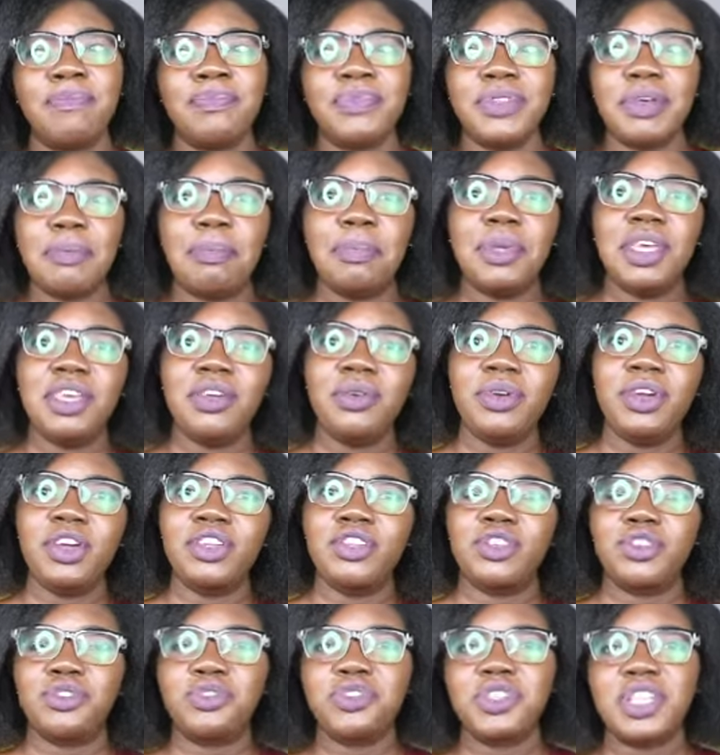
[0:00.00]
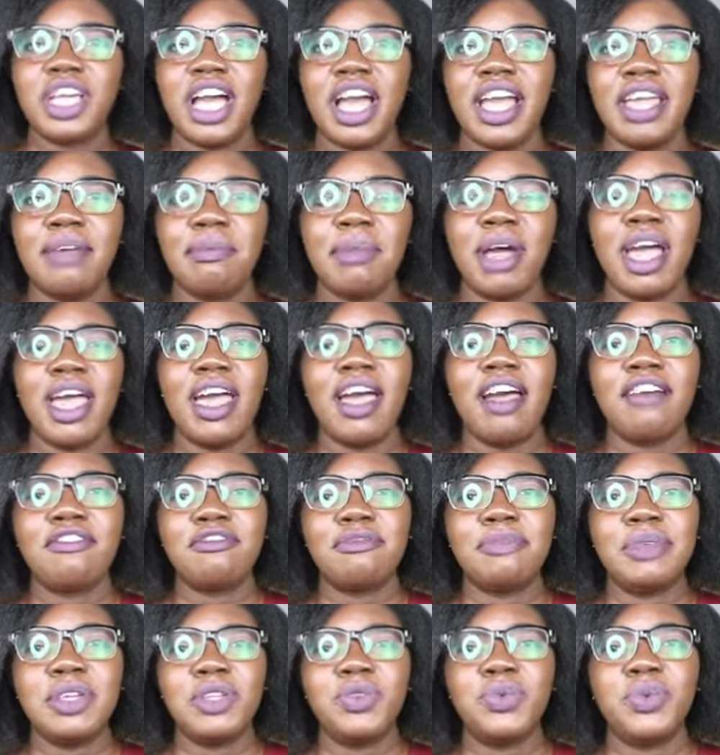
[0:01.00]
the period of time I
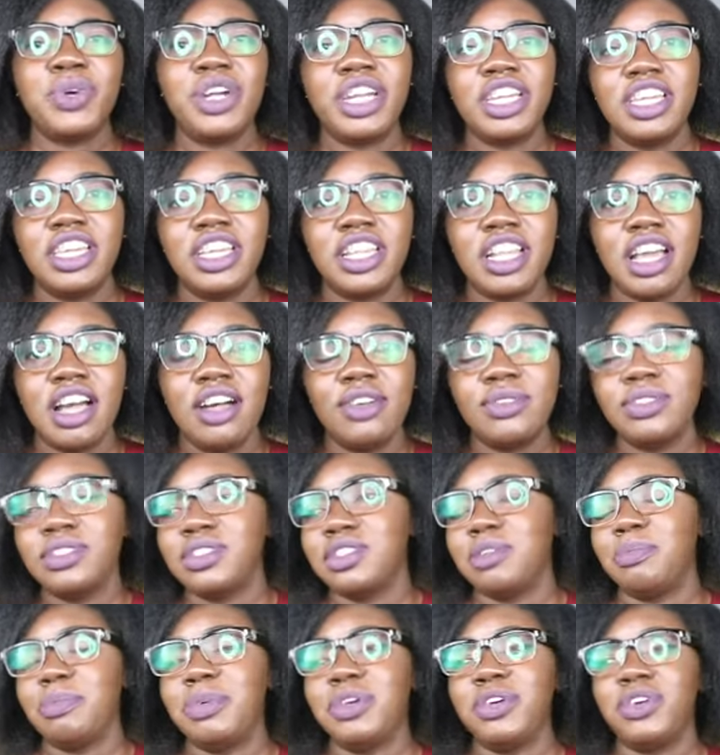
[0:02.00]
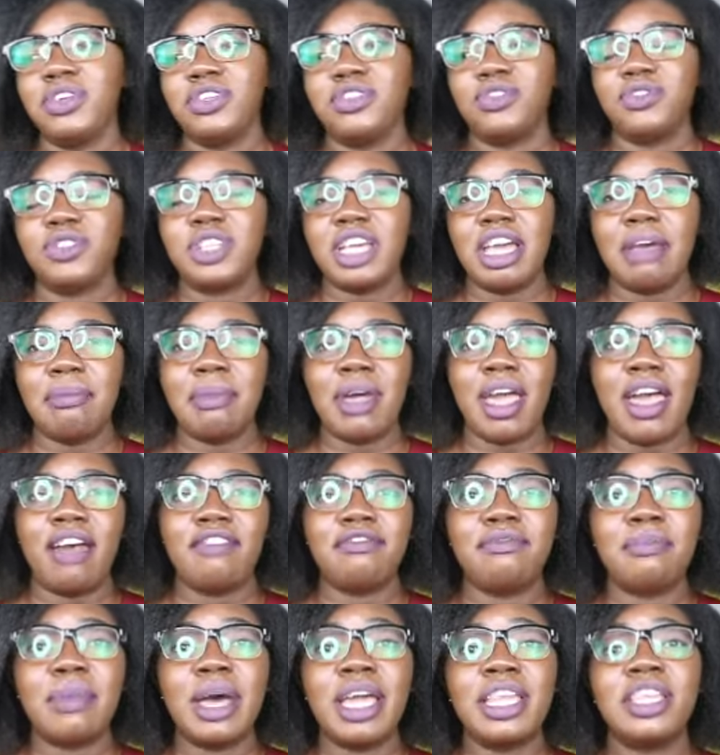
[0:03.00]
have been working out, the period of time I
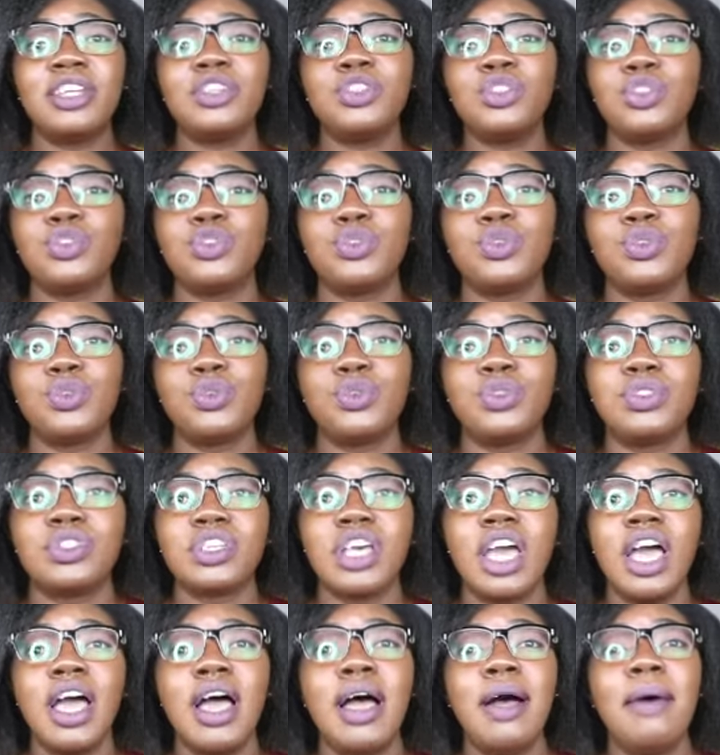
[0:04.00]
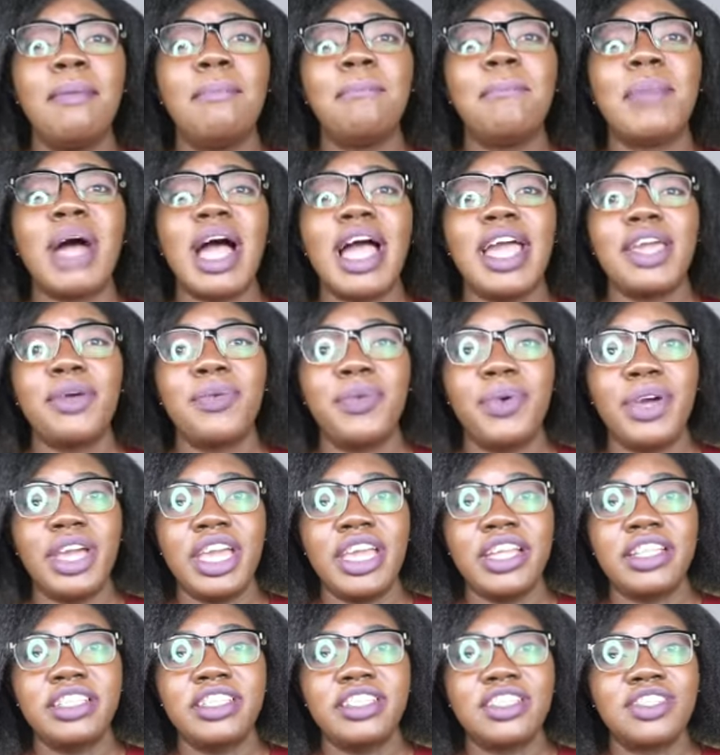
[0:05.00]
have managed to lose my
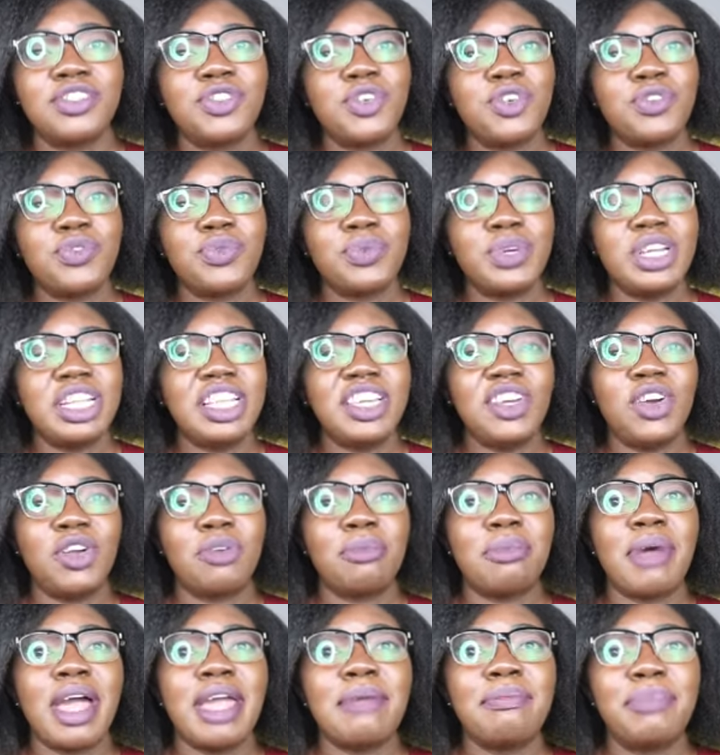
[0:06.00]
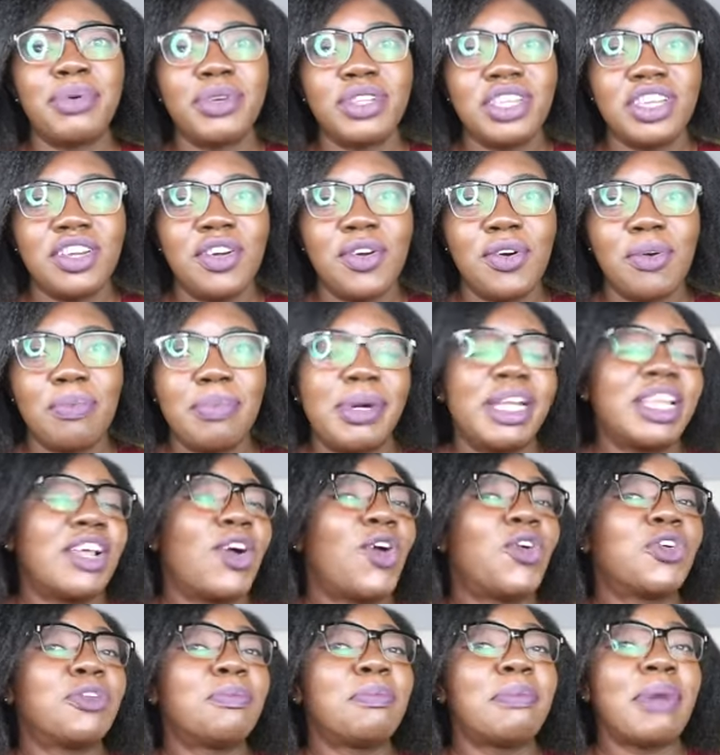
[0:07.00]
weight, not really on my body goal, but
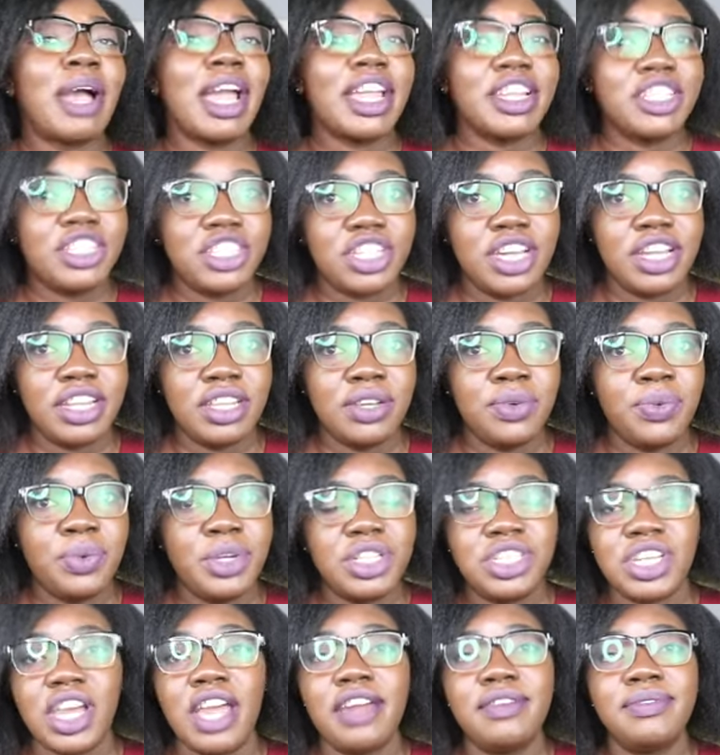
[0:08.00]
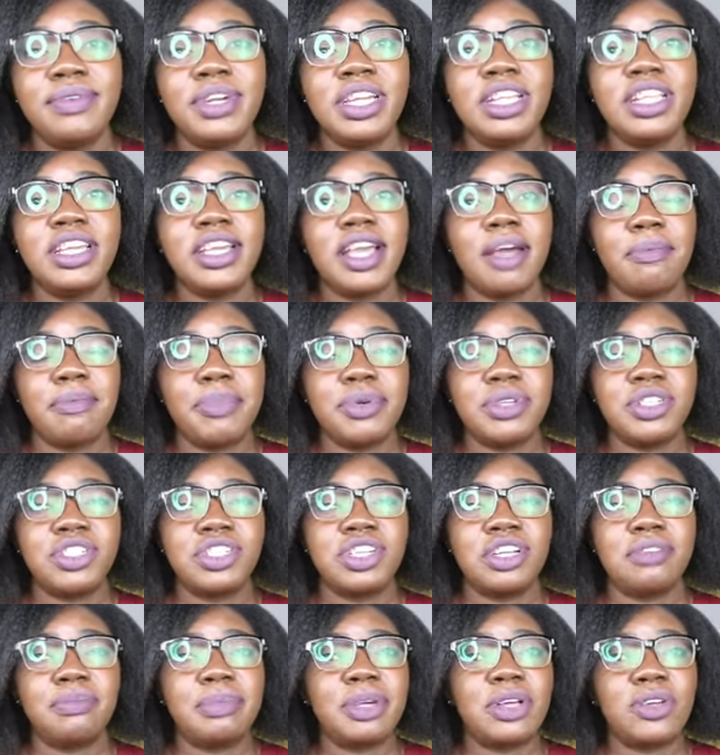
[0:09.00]
on my journey, which I really
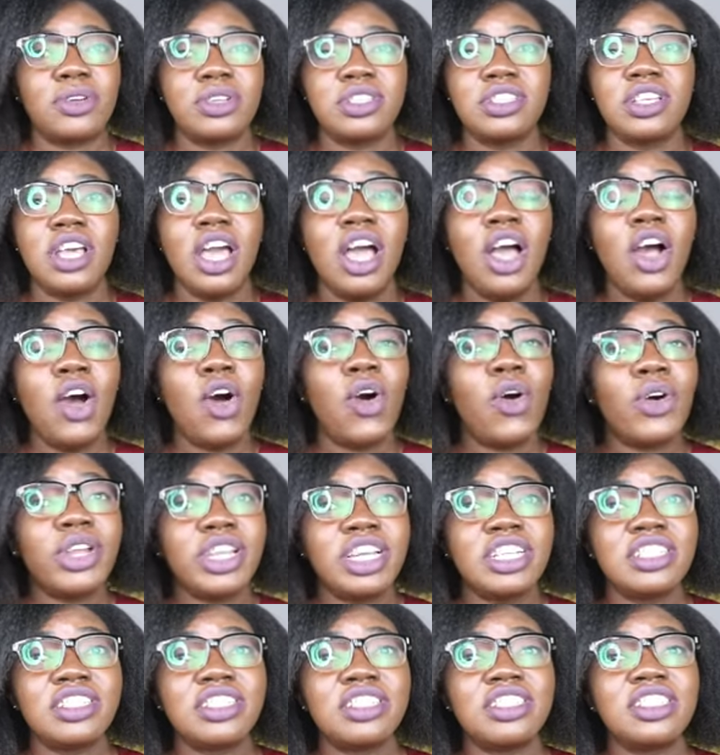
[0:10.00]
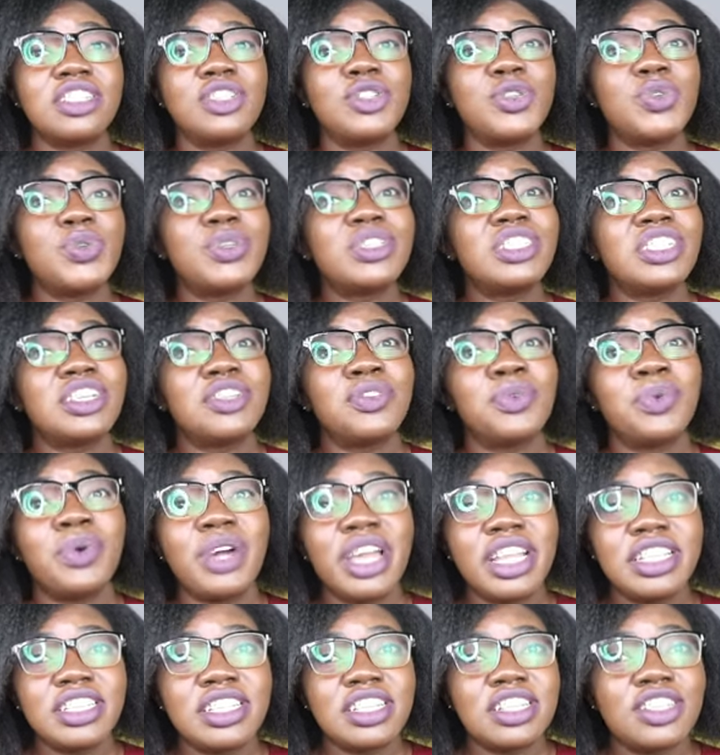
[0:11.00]
appreciate, because honestly, losing
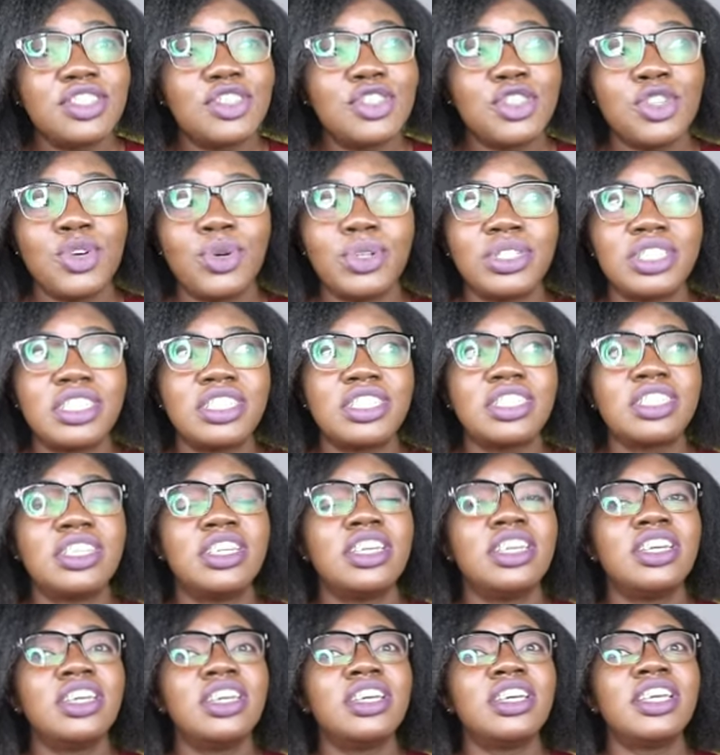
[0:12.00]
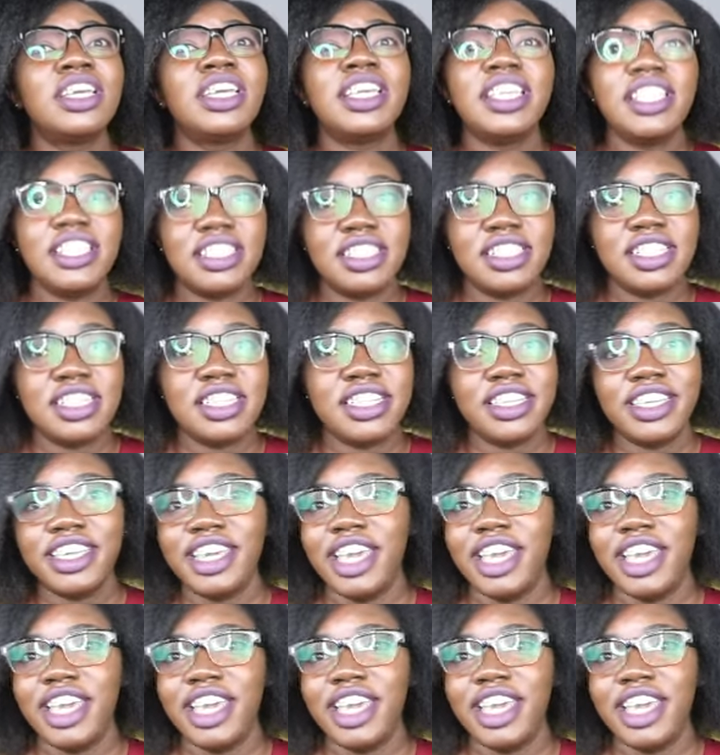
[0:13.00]
weight is not easy.